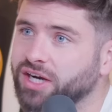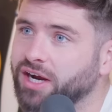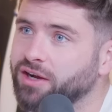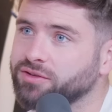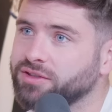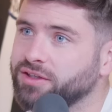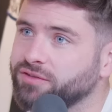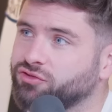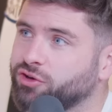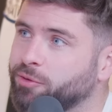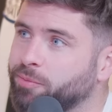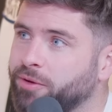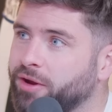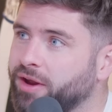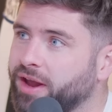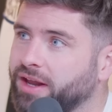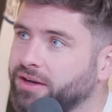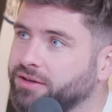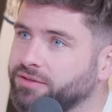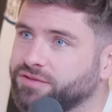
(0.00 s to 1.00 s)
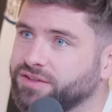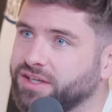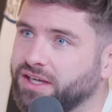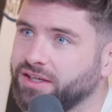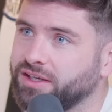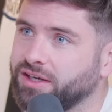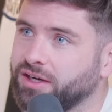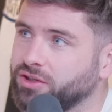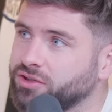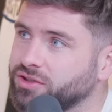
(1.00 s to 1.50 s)
shout to have Trippier ahead of
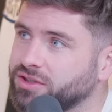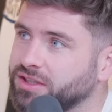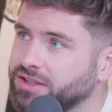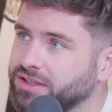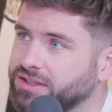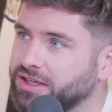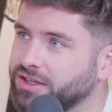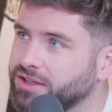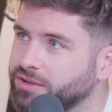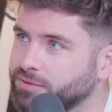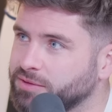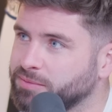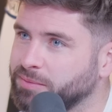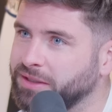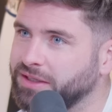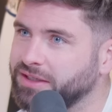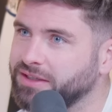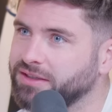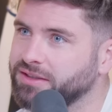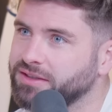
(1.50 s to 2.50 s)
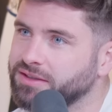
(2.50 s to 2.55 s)
Sanya. I just think Sanya was better.